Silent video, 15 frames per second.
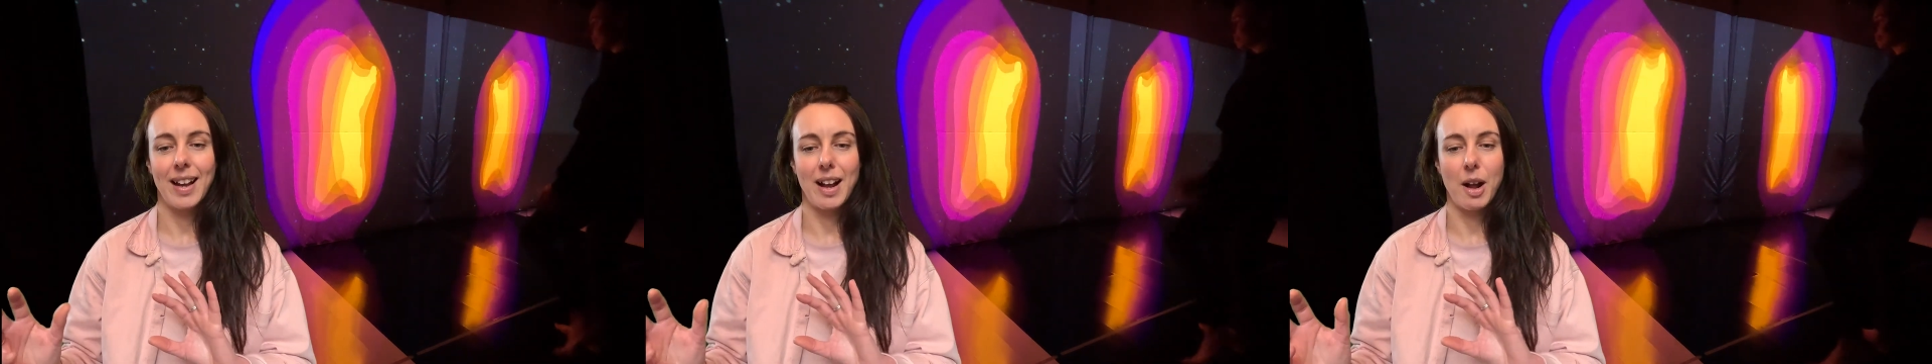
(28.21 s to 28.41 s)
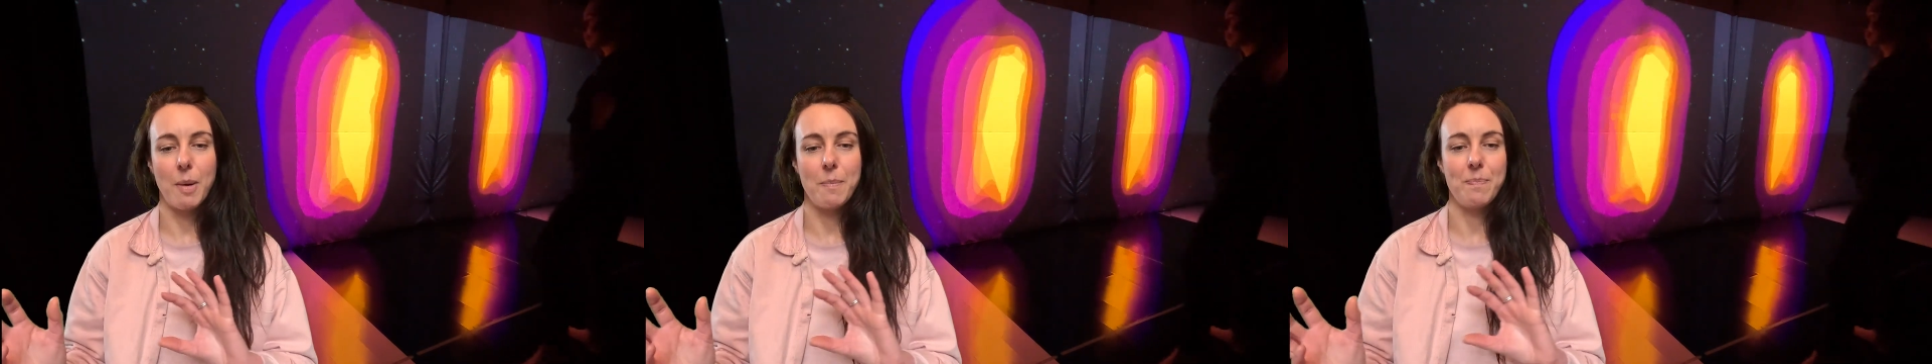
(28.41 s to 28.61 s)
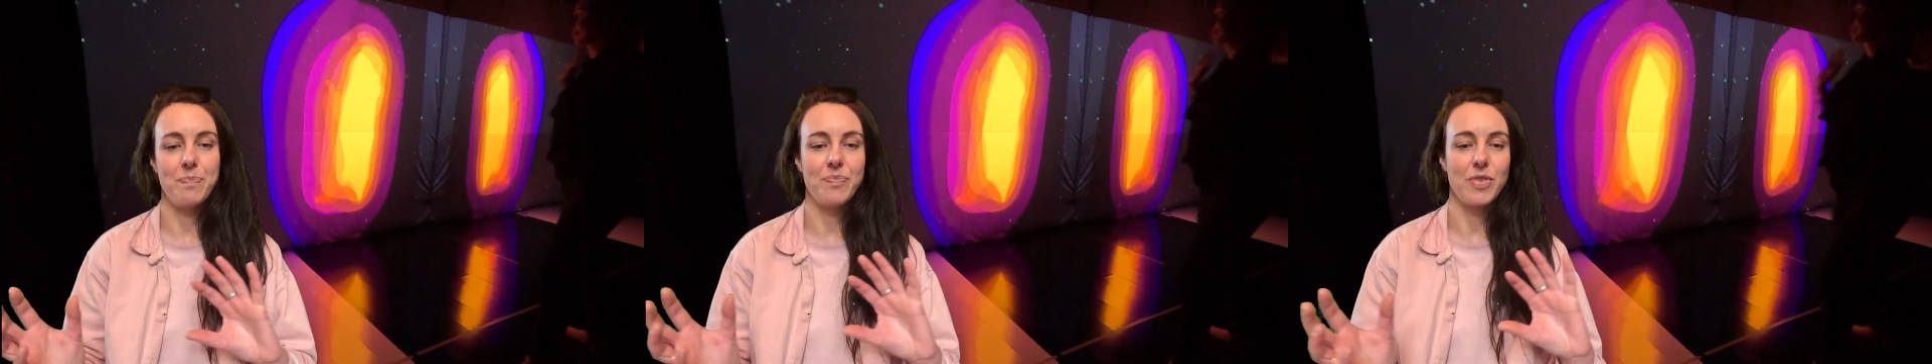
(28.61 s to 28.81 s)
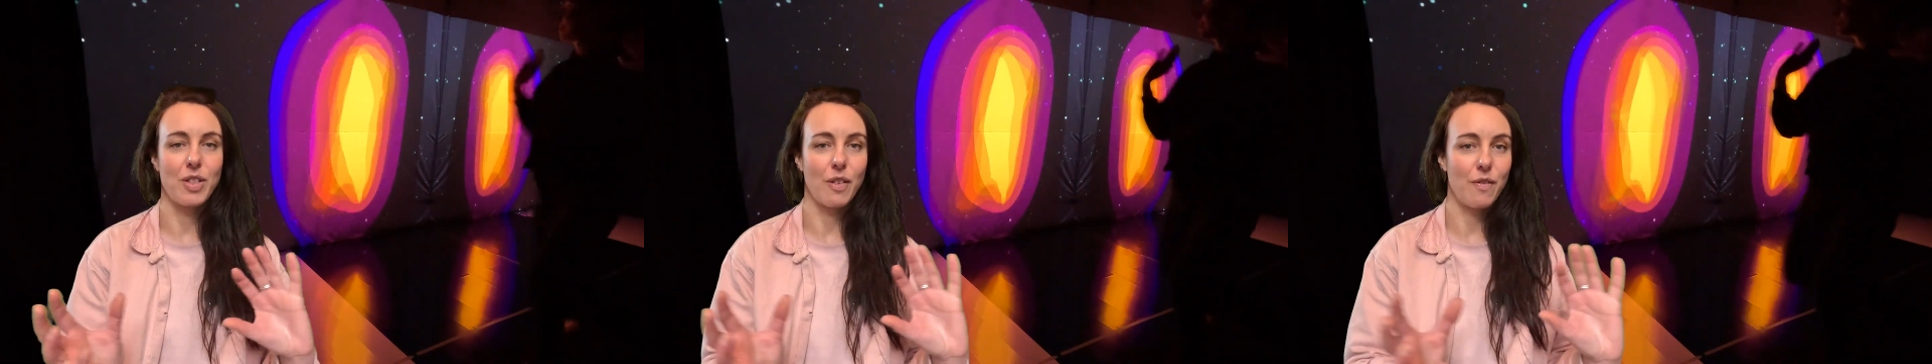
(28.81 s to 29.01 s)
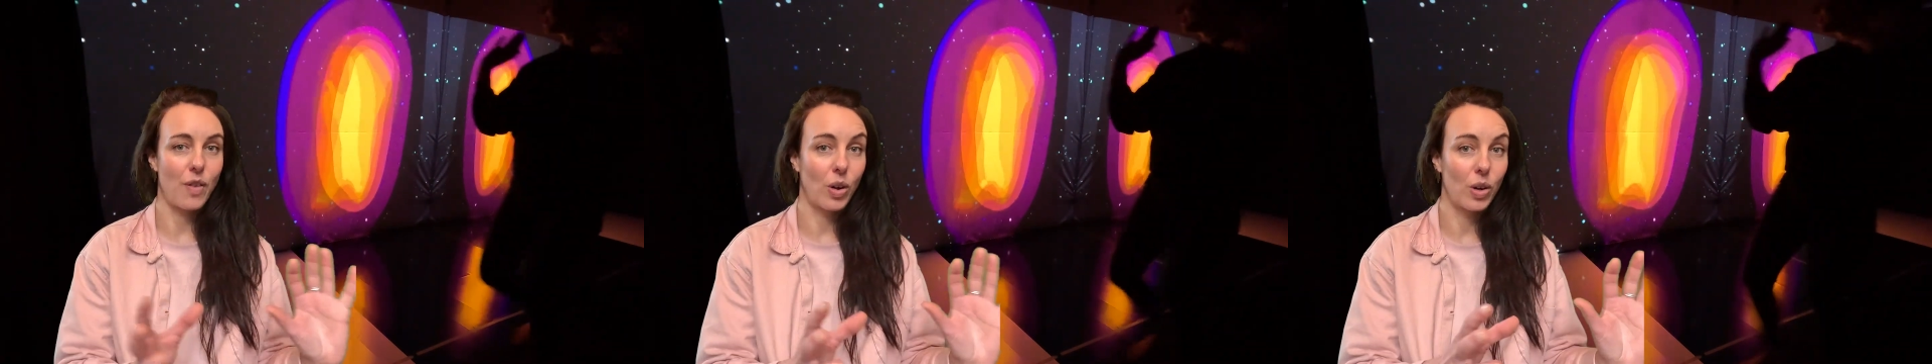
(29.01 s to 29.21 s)
um,
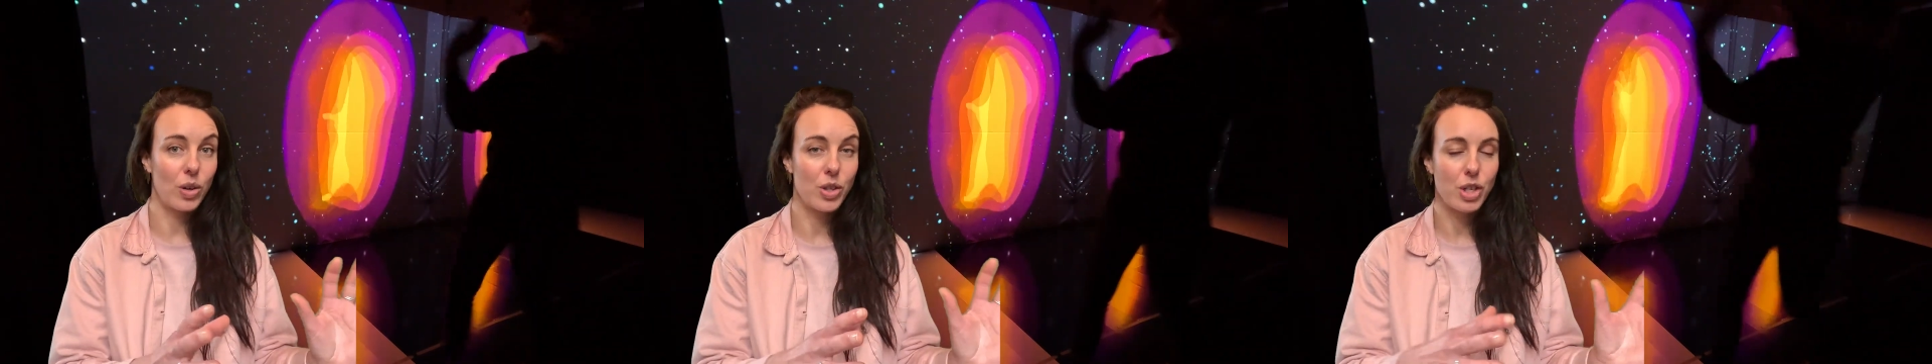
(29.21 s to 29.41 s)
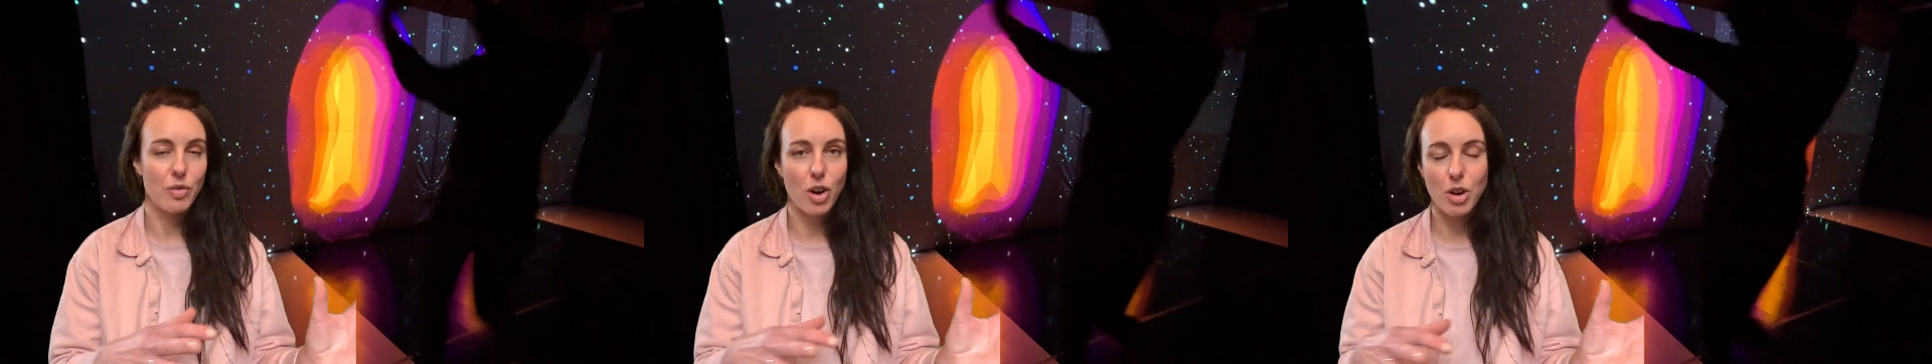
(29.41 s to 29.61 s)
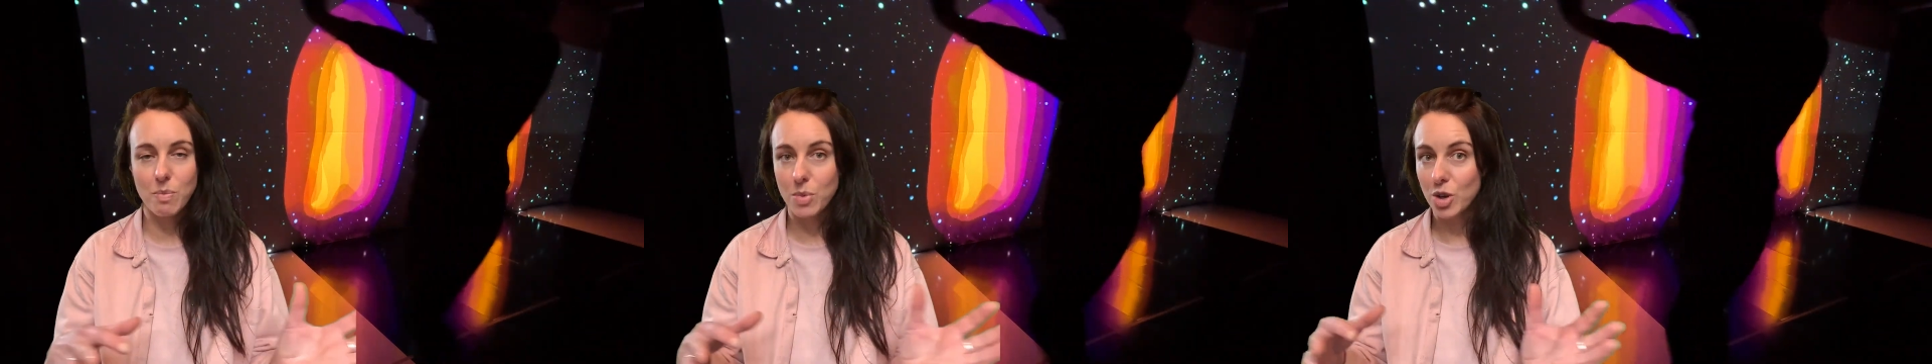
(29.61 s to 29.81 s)
that follows your own